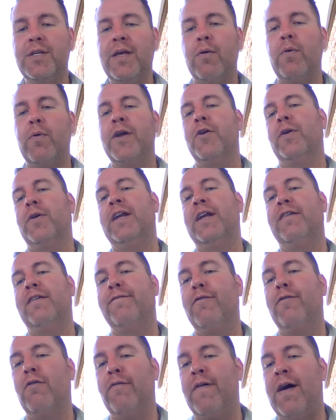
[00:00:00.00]
That way you're getting
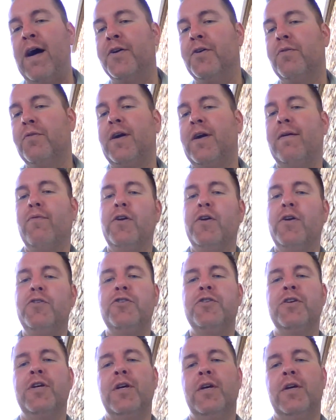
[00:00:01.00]
full value
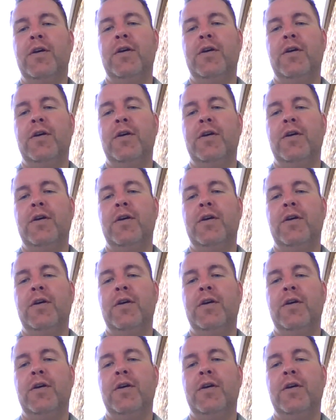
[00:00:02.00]
coverage.